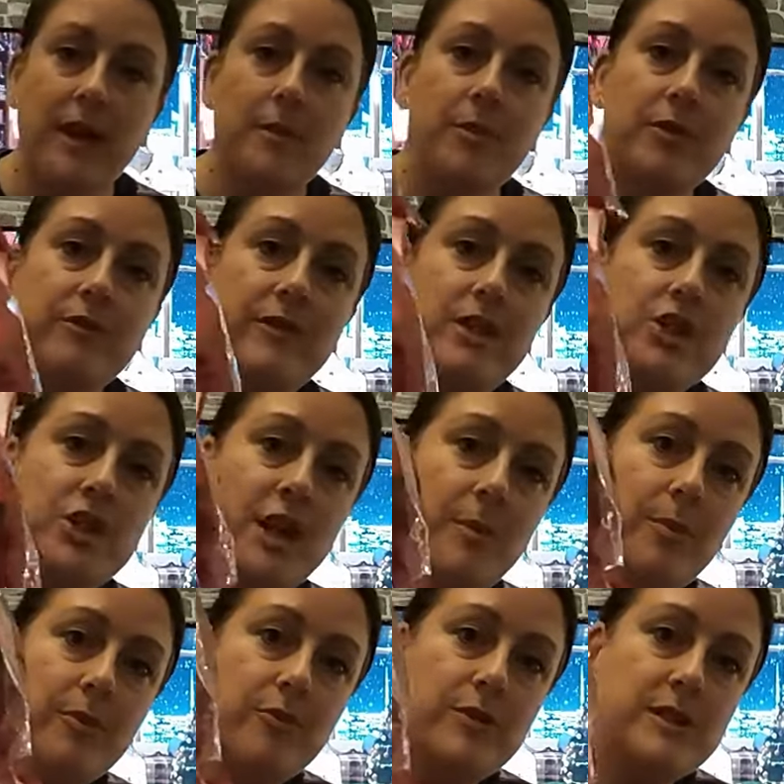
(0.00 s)
But they're in the
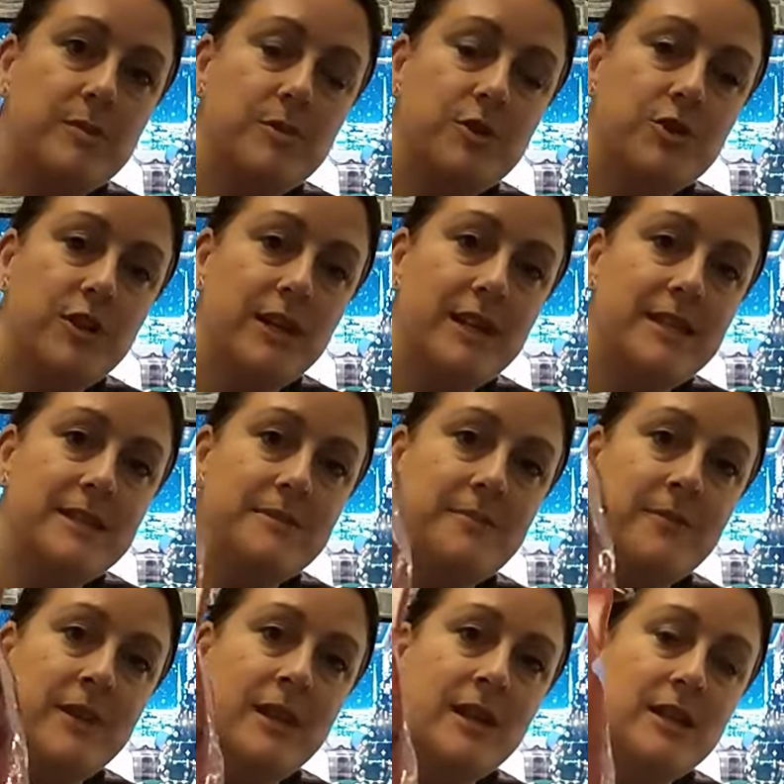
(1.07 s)
shape of Christmas trees.
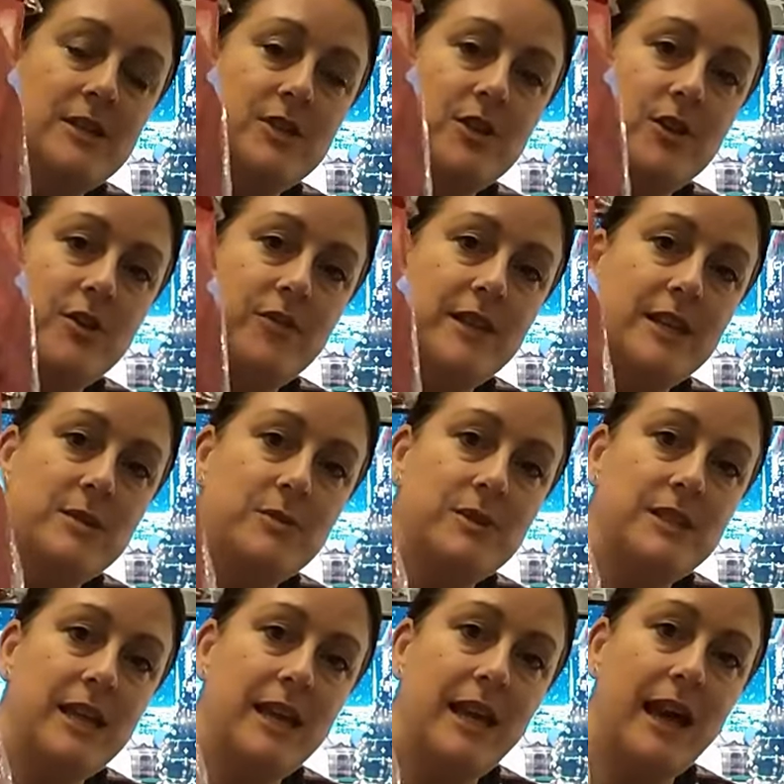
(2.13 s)
So these
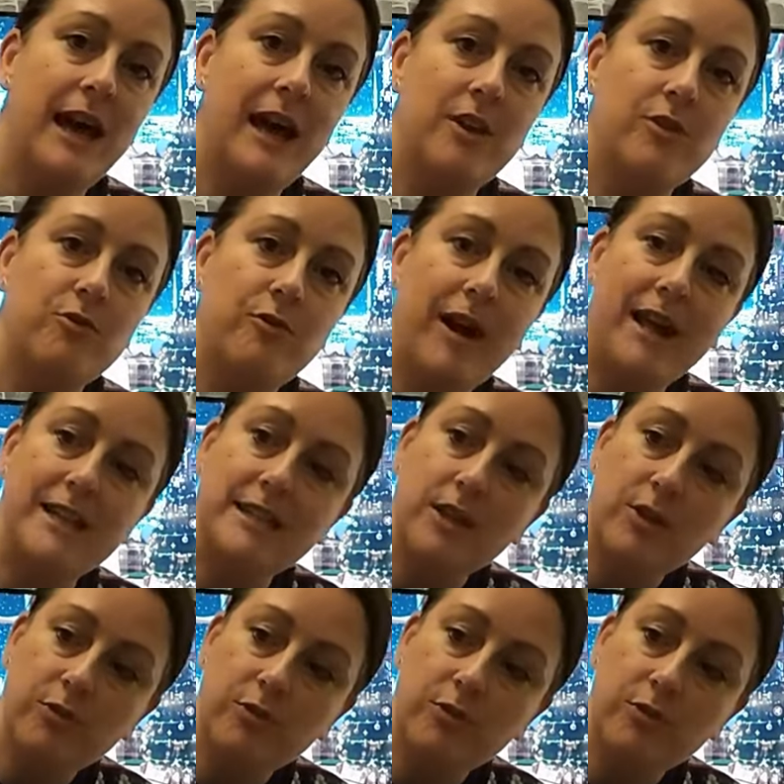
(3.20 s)
ones here are red,